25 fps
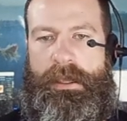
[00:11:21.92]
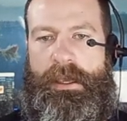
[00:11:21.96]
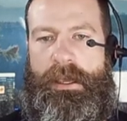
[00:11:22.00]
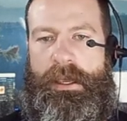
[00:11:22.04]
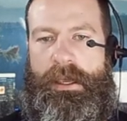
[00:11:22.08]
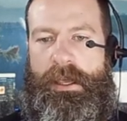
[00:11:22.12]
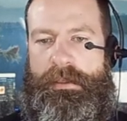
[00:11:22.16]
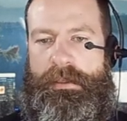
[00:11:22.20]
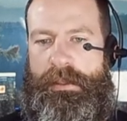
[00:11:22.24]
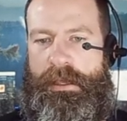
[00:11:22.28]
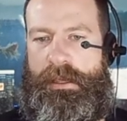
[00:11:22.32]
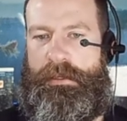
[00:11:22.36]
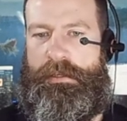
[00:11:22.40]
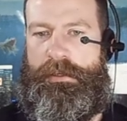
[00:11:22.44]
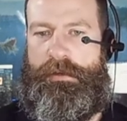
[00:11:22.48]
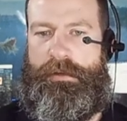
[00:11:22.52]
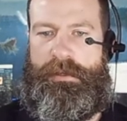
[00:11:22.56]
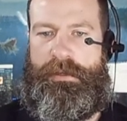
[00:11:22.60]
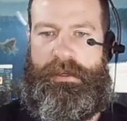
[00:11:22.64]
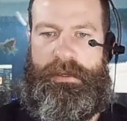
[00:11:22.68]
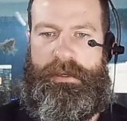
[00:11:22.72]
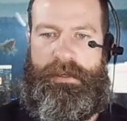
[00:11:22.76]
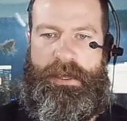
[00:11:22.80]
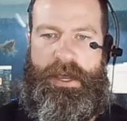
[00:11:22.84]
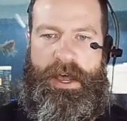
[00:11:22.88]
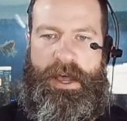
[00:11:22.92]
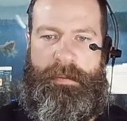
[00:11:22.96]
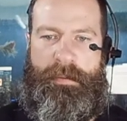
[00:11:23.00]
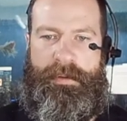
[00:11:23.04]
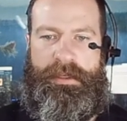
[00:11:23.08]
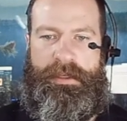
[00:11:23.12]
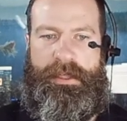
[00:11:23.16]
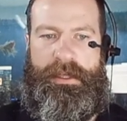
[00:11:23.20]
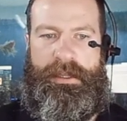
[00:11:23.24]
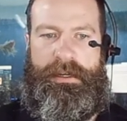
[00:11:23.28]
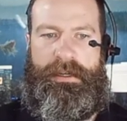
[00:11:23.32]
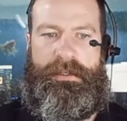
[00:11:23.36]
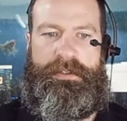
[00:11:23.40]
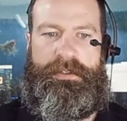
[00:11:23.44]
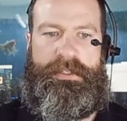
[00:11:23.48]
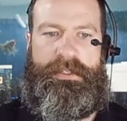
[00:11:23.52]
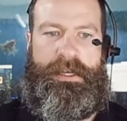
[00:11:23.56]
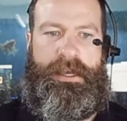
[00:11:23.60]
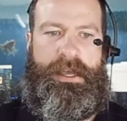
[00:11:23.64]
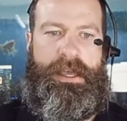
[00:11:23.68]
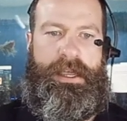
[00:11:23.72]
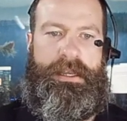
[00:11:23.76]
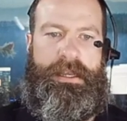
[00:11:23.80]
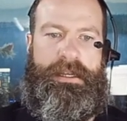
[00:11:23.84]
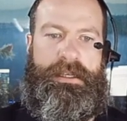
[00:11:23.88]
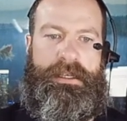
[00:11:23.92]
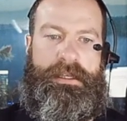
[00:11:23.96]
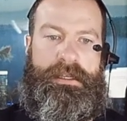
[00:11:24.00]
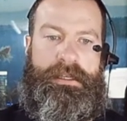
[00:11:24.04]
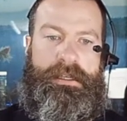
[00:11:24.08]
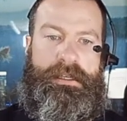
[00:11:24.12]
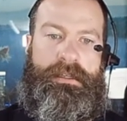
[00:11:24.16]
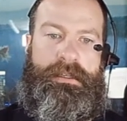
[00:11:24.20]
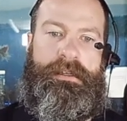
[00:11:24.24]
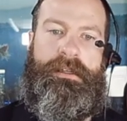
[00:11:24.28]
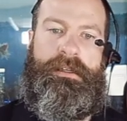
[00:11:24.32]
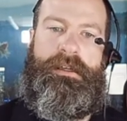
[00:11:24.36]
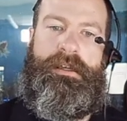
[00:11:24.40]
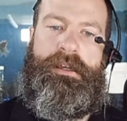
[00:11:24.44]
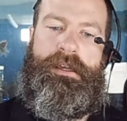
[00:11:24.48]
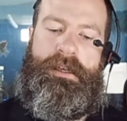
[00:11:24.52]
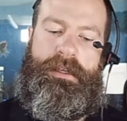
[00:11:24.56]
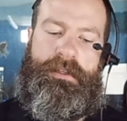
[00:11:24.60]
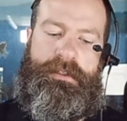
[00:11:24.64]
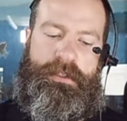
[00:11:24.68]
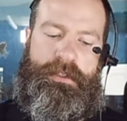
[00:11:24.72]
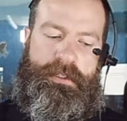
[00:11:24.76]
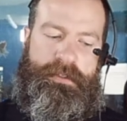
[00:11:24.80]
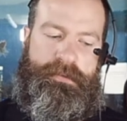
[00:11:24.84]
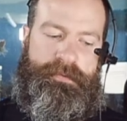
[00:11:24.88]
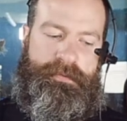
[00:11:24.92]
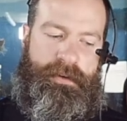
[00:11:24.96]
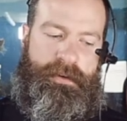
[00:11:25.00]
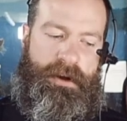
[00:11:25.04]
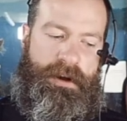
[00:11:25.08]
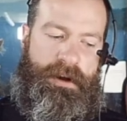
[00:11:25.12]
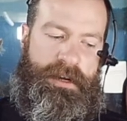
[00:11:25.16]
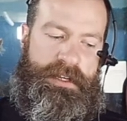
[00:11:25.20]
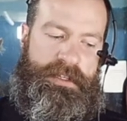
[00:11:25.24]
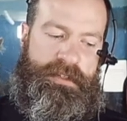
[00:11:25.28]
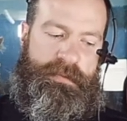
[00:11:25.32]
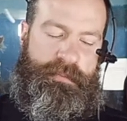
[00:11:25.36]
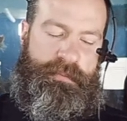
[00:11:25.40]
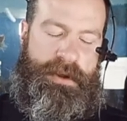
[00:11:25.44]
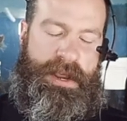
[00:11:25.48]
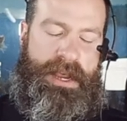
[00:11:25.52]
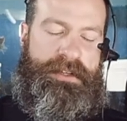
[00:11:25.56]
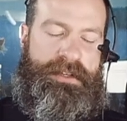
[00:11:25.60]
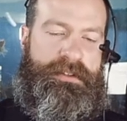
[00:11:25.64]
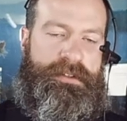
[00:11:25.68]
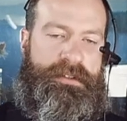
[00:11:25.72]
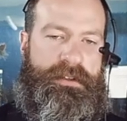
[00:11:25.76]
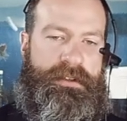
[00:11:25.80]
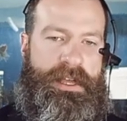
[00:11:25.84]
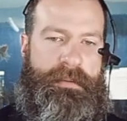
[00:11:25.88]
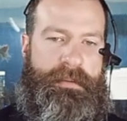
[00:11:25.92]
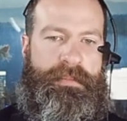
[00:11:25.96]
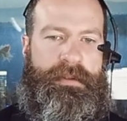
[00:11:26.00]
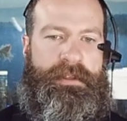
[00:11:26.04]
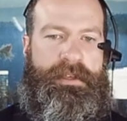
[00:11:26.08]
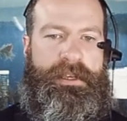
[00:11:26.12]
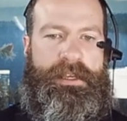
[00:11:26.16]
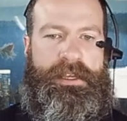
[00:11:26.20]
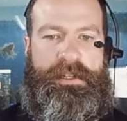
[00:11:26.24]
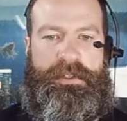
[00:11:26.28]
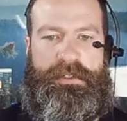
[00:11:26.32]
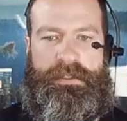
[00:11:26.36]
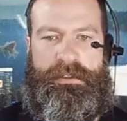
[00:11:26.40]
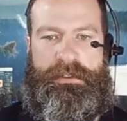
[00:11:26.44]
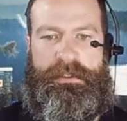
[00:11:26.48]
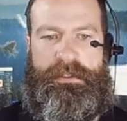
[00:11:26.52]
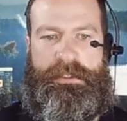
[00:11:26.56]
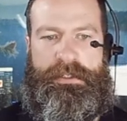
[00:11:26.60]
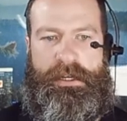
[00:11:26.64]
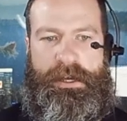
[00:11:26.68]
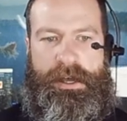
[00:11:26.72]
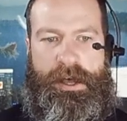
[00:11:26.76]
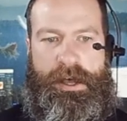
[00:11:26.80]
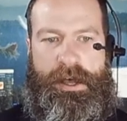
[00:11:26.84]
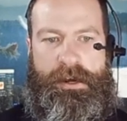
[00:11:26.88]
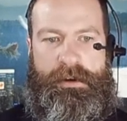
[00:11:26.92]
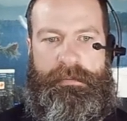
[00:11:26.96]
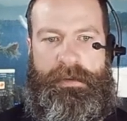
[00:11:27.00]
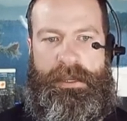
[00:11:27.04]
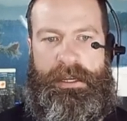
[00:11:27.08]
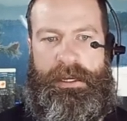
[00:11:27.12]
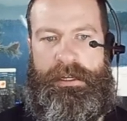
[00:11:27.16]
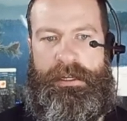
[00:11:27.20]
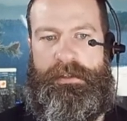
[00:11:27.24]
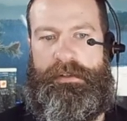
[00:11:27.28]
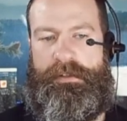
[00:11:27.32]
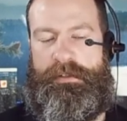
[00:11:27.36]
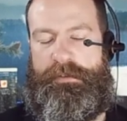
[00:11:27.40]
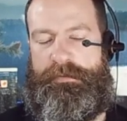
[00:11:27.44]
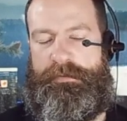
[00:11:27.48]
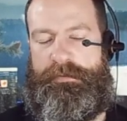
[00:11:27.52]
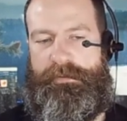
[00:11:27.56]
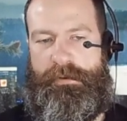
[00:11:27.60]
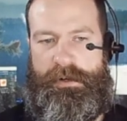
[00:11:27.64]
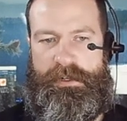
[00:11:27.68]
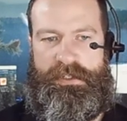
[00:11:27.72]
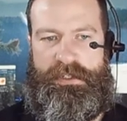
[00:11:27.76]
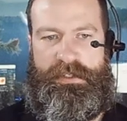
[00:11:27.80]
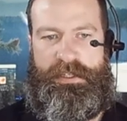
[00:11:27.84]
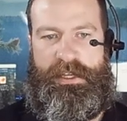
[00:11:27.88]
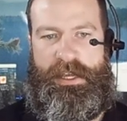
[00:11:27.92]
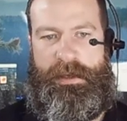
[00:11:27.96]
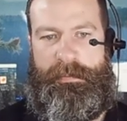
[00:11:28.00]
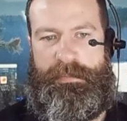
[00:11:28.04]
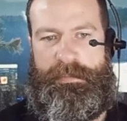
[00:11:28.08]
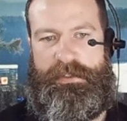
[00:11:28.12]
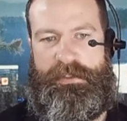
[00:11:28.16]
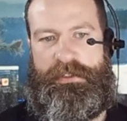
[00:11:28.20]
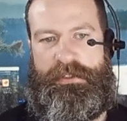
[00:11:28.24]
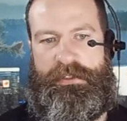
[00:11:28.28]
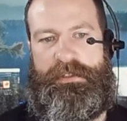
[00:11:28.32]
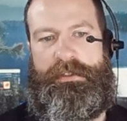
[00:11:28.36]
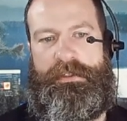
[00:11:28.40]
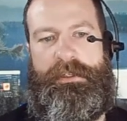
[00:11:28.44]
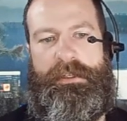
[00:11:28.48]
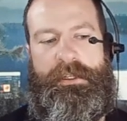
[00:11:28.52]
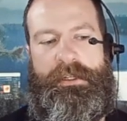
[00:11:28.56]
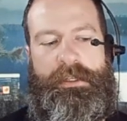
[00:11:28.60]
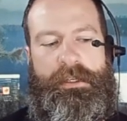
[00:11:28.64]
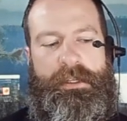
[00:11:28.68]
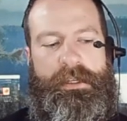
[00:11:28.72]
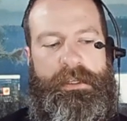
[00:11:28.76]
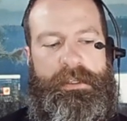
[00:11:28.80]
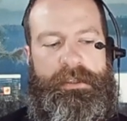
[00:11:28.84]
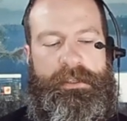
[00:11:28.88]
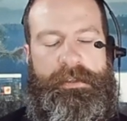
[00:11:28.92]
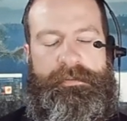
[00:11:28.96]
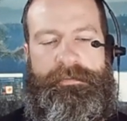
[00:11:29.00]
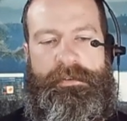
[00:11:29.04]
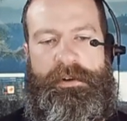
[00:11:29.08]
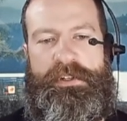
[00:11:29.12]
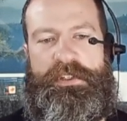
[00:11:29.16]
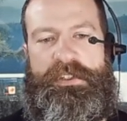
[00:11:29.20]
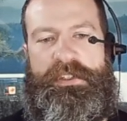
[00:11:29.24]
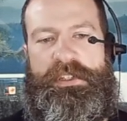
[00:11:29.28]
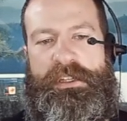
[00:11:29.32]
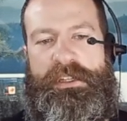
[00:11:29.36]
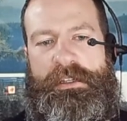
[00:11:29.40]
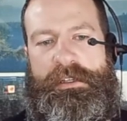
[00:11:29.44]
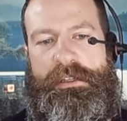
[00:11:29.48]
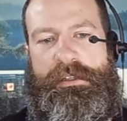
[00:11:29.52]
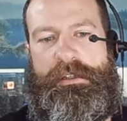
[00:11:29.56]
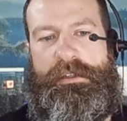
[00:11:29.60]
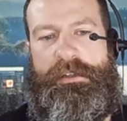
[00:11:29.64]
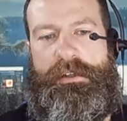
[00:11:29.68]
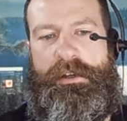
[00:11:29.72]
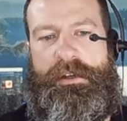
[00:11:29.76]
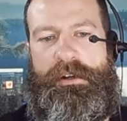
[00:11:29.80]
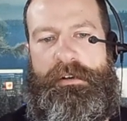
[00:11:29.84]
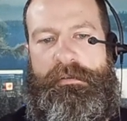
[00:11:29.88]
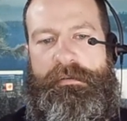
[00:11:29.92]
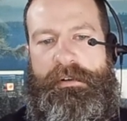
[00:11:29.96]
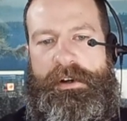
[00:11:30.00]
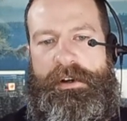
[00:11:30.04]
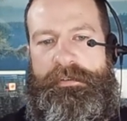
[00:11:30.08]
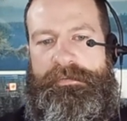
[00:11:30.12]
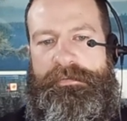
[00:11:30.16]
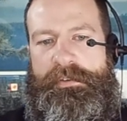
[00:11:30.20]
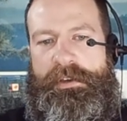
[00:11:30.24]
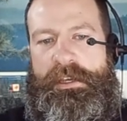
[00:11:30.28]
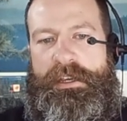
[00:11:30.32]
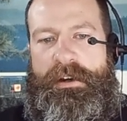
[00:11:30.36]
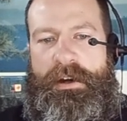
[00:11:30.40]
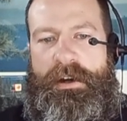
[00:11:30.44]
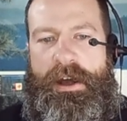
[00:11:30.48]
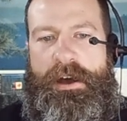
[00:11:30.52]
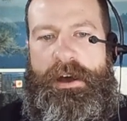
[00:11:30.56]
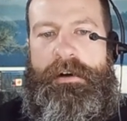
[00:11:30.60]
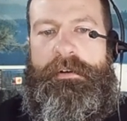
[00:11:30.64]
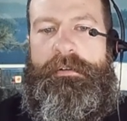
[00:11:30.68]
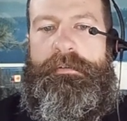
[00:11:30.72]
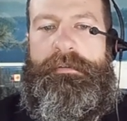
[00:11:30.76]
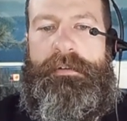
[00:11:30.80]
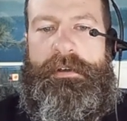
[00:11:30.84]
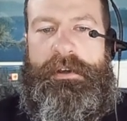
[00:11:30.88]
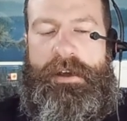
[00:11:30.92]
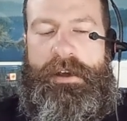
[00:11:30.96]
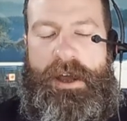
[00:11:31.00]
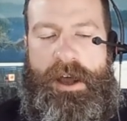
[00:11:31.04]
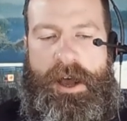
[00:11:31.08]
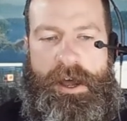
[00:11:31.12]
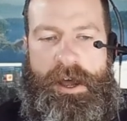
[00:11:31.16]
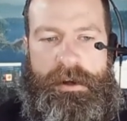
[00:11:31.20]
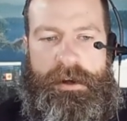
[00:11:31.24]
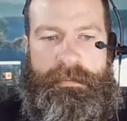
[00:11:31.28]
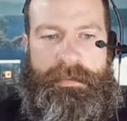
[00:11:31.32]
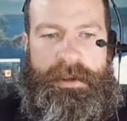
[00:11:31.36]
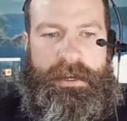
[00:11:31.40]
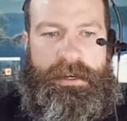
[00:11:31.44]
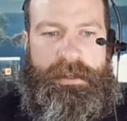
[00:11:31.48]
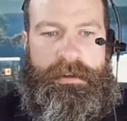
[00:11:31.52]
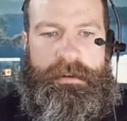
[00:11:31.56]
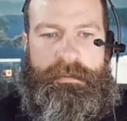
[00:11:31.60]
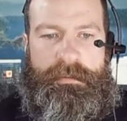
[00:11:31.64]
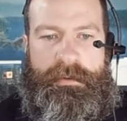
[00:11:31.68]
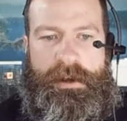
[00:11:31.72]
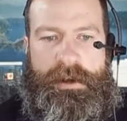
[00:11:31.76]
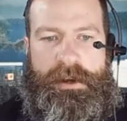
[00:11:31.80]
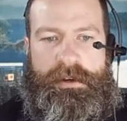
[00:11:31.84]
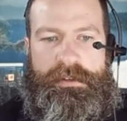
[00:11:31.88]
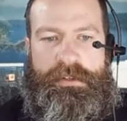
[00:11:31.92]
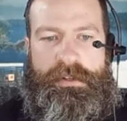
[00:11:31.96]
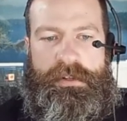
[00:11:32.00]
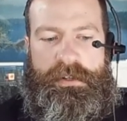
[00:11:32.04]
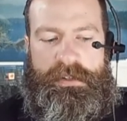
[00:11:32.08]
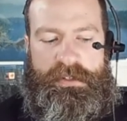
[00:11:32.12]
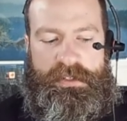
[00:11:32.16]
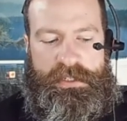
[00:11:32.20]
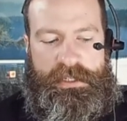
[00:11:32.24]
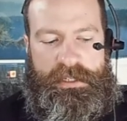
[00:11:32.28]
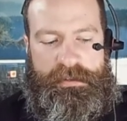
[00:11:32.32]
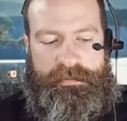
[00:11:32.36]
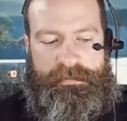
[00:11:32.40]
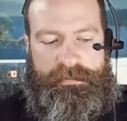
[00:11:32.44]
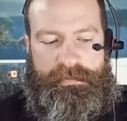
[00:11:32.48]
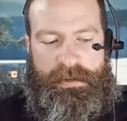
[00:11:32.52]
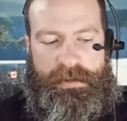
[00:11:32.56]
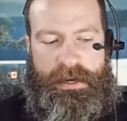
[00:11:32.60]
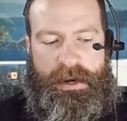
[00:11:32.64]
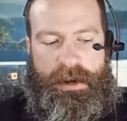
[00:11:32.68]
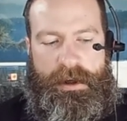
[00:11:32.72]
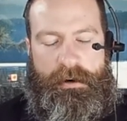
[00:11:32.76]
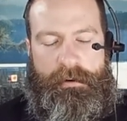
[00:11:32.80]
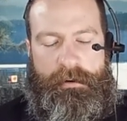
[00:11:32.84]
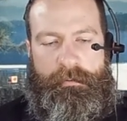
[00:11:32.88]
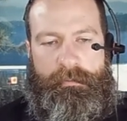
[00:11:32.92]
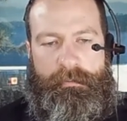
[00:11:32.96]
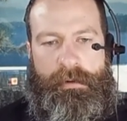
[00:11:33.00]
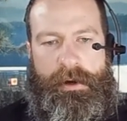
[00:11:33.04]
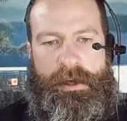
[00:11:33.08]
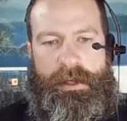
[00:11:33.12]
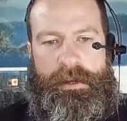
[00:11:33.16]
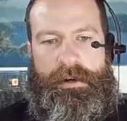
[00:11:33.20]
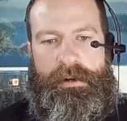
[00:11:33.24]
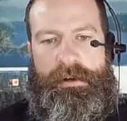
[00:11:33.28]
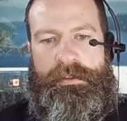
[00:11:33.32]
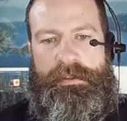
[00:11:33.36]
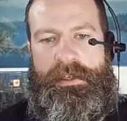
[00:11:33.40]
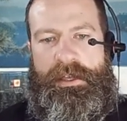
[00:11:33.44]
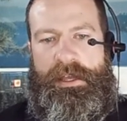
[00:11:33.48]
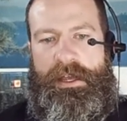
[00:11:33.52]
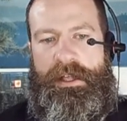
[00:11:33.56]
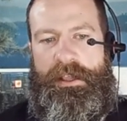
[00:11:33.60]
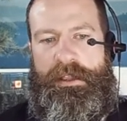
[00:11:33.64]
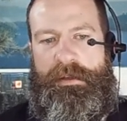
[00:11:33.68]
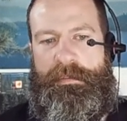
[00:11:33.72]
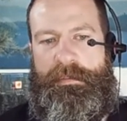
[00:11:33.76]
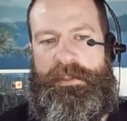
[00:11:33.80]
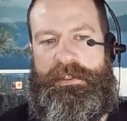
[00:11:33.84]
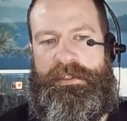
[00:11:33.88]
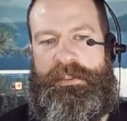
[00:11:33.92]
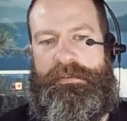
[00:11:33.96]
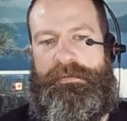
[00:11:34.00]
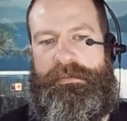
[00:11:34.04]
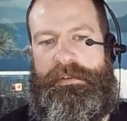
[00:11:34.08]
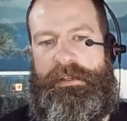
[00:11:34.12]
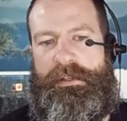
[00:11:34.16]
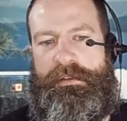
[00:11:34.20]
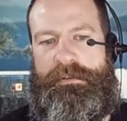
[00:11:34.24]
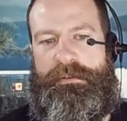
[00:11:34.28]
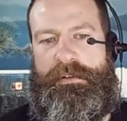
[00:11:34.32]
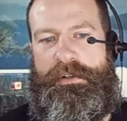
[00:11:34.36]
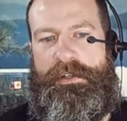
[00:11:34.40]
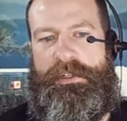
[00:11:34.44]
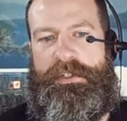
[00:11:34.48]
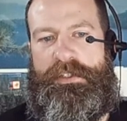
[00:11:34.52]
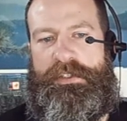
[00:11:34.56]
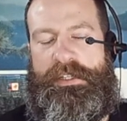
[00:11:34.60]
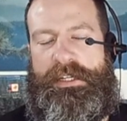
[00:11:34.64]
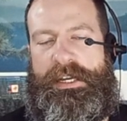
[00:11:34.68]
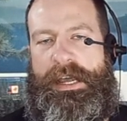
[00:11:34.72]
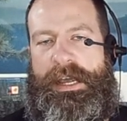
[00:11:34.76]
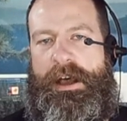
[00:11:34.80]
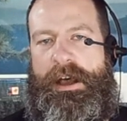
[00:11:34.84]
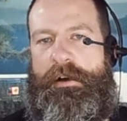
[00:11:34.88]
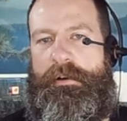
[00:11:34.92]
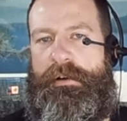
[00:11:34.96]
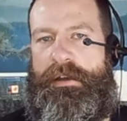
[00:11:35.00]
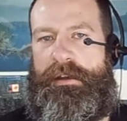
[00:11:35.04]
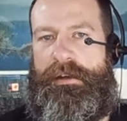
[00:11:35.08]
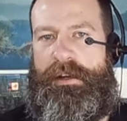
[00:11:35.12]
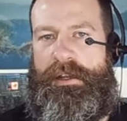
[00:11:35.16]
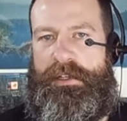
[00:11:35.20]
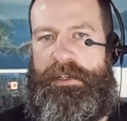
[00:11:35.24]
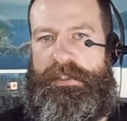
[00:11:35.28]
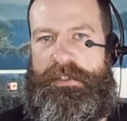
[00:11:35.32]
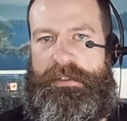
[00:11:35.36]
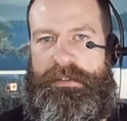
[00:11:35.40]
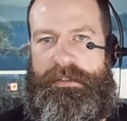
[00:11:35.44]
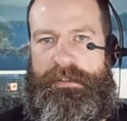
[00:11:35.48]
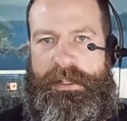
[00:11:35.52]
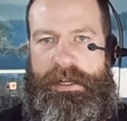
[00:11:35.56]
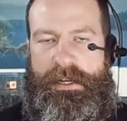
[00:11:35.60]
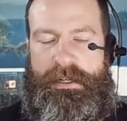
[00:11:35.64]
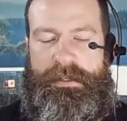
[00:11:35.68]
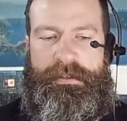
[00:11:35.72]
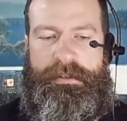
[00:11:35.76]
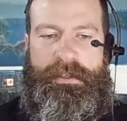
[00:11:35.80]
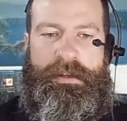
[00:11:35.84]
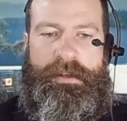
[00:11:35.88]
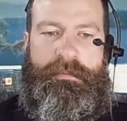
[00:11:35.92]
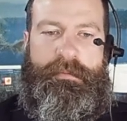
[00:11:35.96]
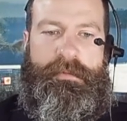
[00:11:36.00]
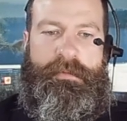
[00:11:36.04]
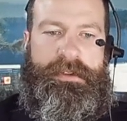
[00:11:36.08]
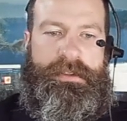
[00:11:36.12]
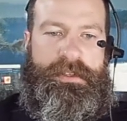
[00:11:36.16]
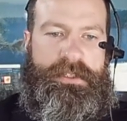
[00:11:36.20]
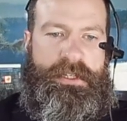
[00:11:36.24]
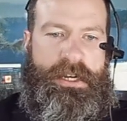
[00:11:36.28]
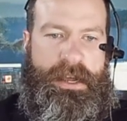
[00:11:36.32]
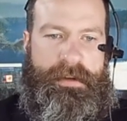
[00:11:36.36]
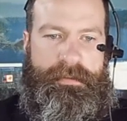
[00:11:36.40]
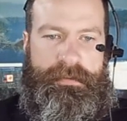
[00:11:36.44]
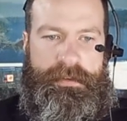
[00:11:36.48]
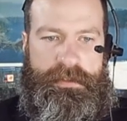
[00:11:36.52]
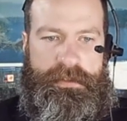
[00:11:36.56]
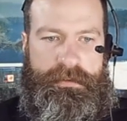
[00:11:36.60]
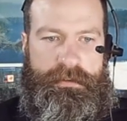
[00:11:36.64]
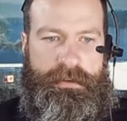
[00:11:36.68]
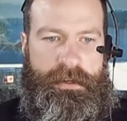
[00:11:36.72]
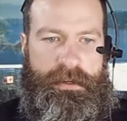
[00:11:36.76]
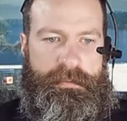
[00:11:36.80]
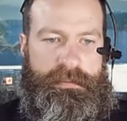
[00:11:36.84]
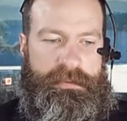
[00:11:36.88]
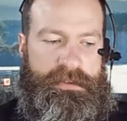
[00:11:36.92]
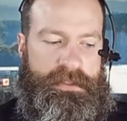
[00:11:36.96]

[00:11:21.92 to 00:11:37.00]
and then you can copy that into IDE. So as far as practical application to automating, there's 4 steps. The first thing you're going to want to figure out when you're automating your browser is you need to figure out what are the elements of interest and how can I select them with JavaScript.